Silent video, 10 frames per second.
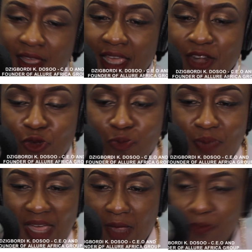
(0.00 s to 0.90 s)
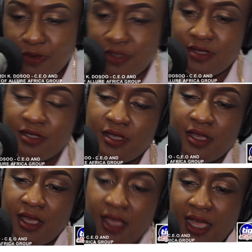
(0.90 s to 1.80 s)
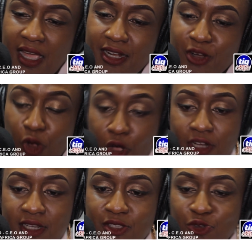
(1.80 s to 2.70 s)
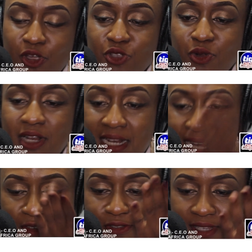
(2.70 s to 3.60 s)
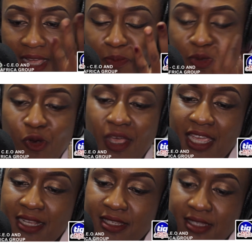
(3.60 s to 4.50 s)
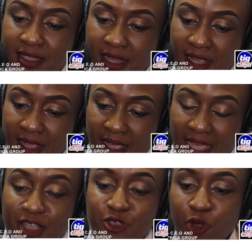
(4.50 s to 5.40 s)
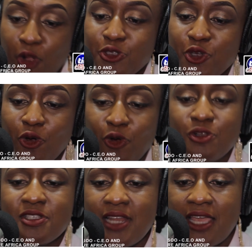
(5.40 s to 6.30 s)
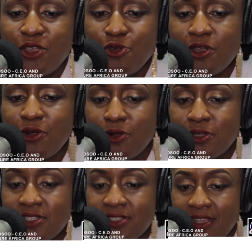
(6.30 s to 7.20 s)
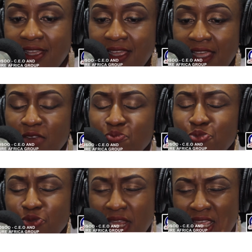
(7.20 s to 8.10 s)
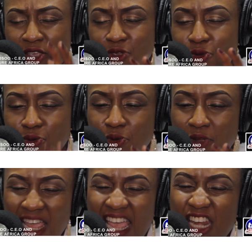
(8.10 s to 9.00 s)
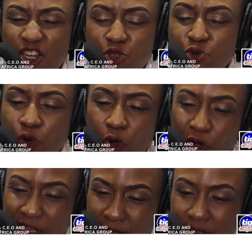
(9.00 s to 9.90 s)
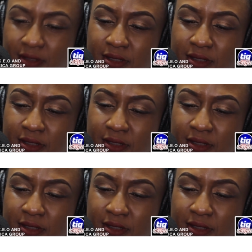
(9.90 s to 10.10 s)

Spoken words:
a new purpose. And God is going to lift up your heads exalt your horns like unicorns, and bring you a new oil